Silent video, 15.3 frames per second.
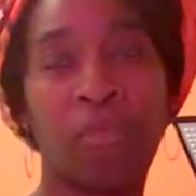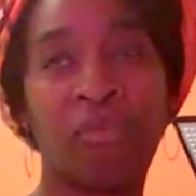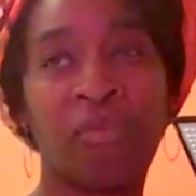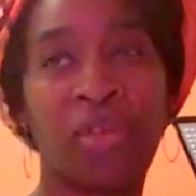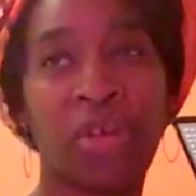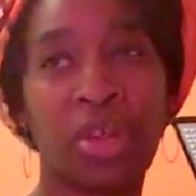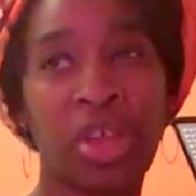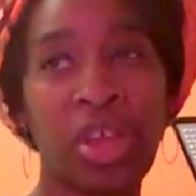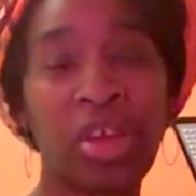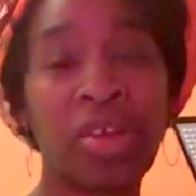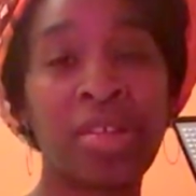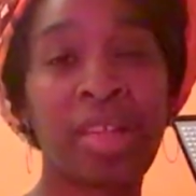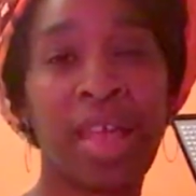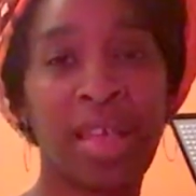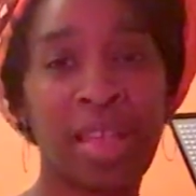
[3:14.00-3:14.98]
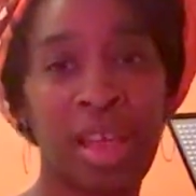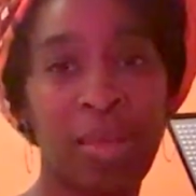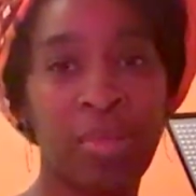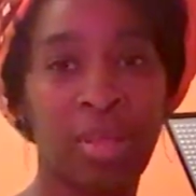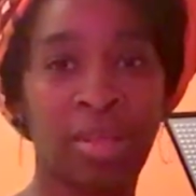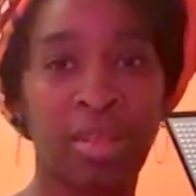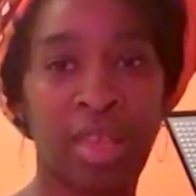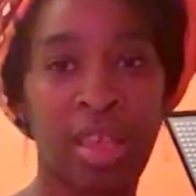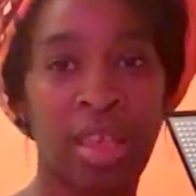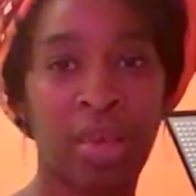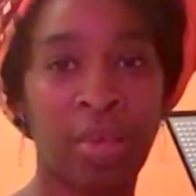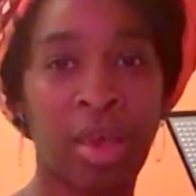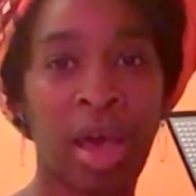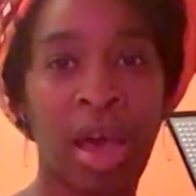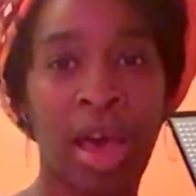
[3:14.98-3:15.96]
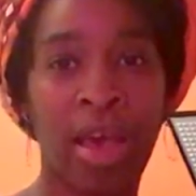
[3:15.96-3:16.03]
for years I kept the same
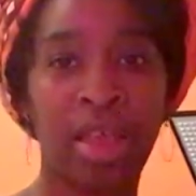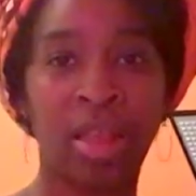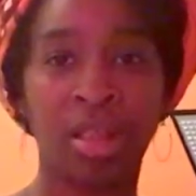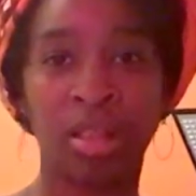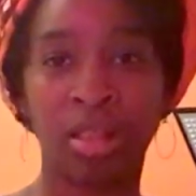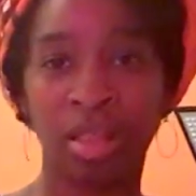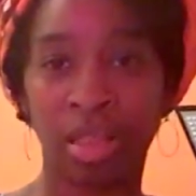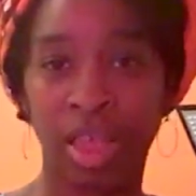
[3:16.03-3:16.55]
cotton